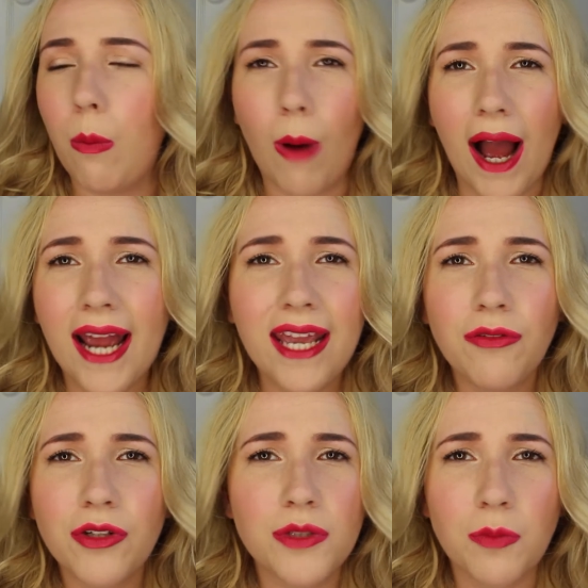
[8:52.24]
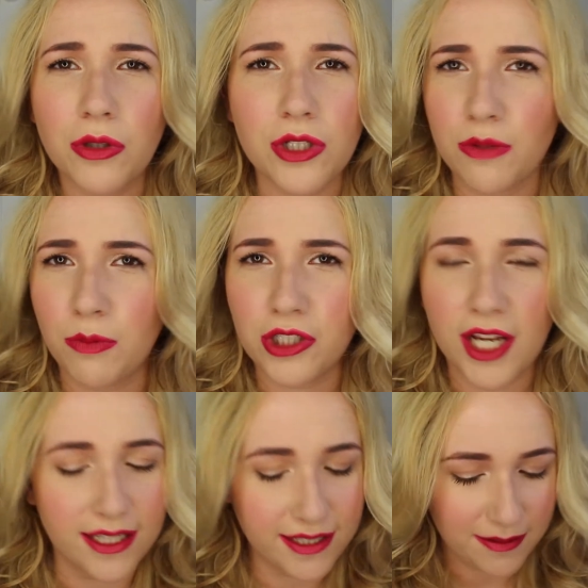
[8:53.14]
why have you just bought
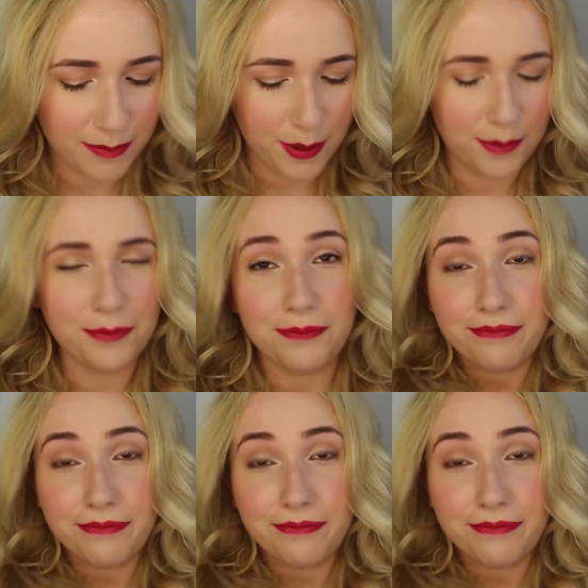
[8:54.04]
toothbrushes? But